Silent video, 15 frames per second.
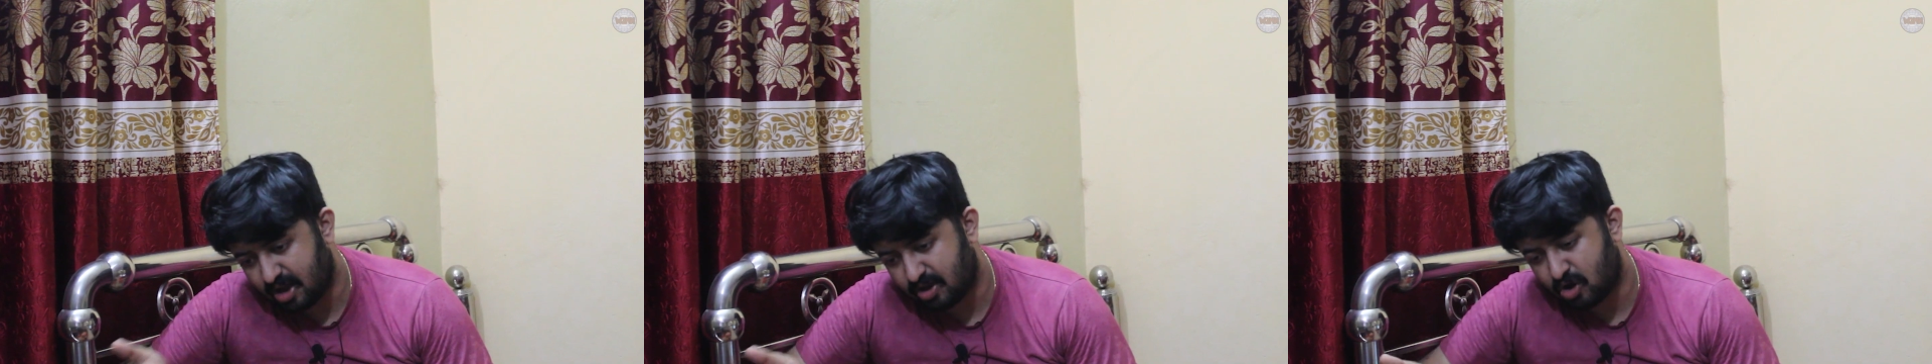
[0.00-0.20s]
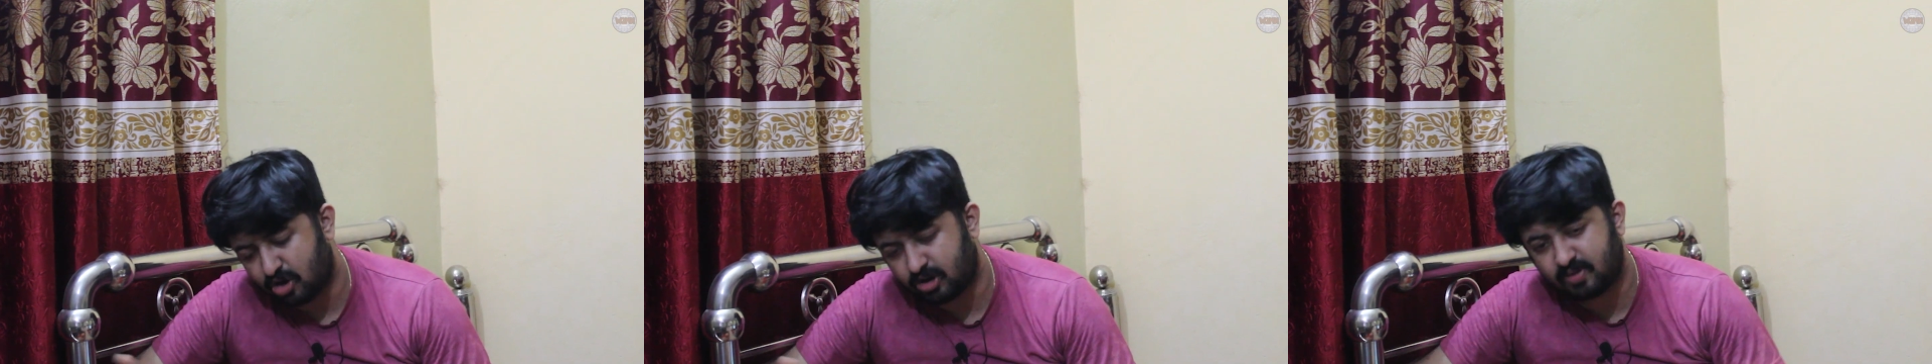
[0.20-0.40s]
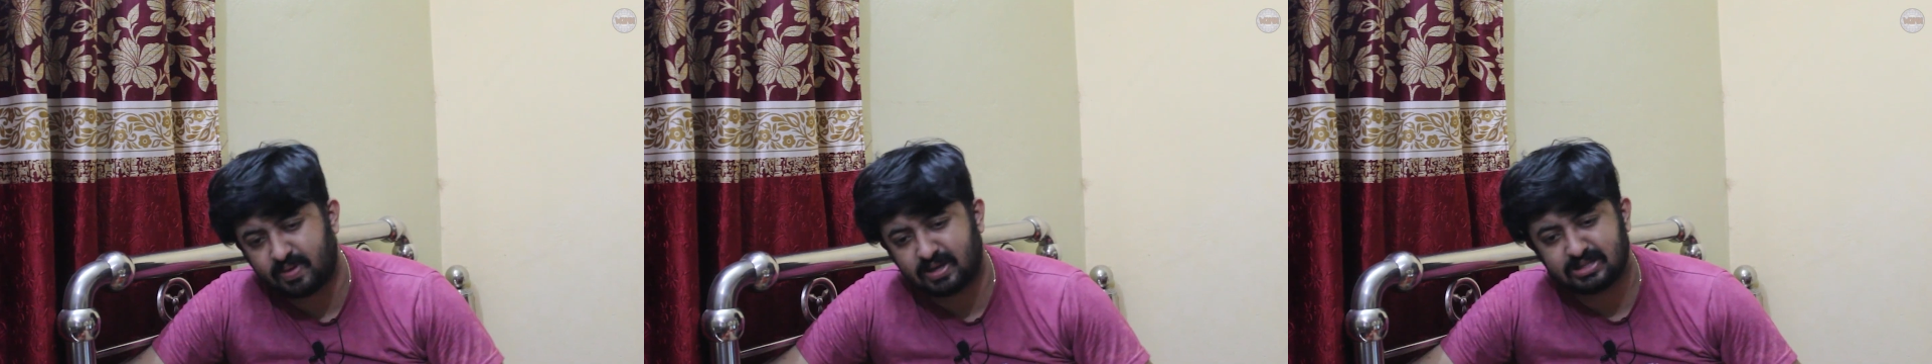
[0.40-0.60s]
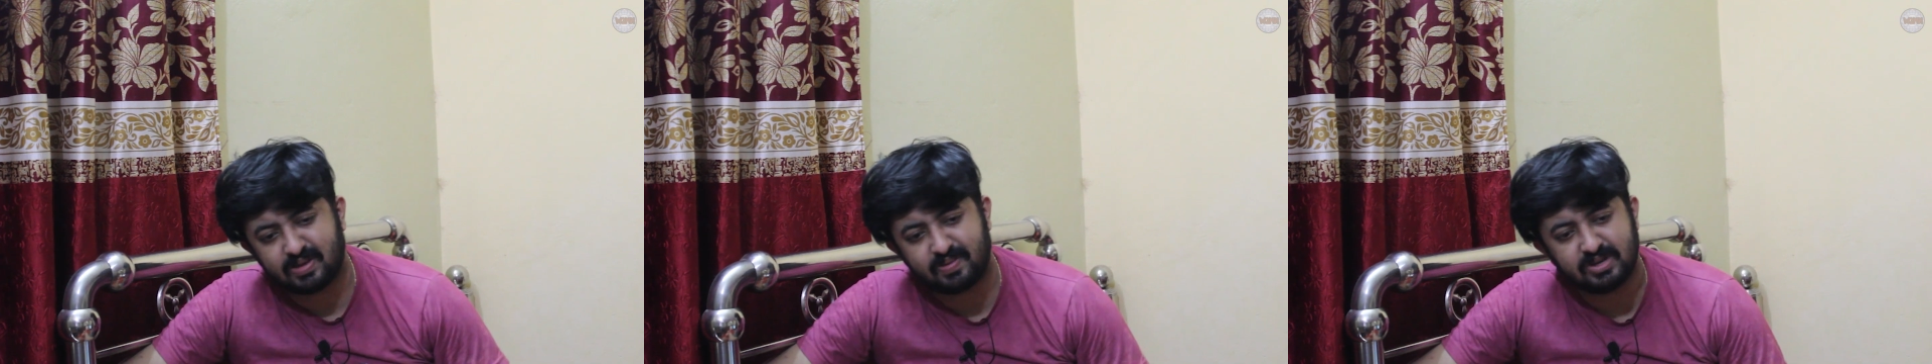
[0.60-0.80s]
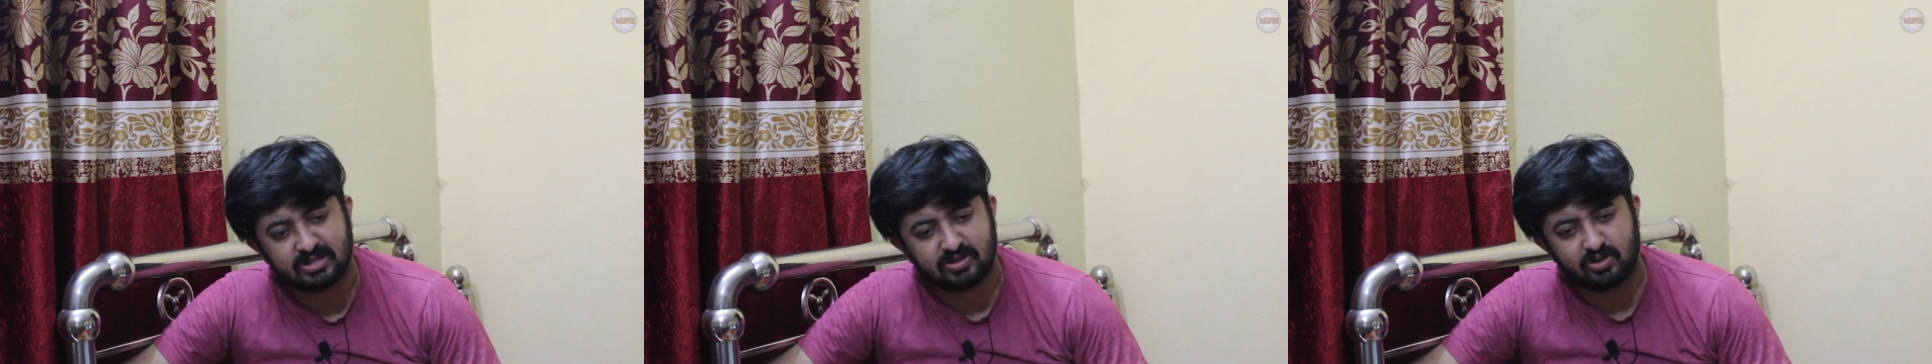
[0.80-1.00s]
and lot of
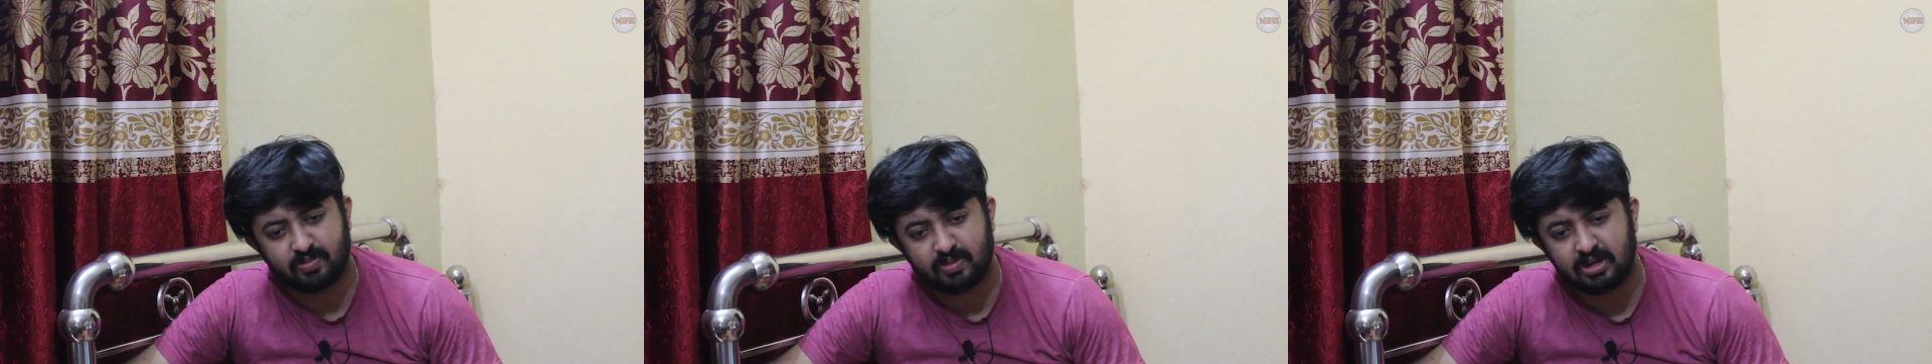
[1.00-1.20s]
examination will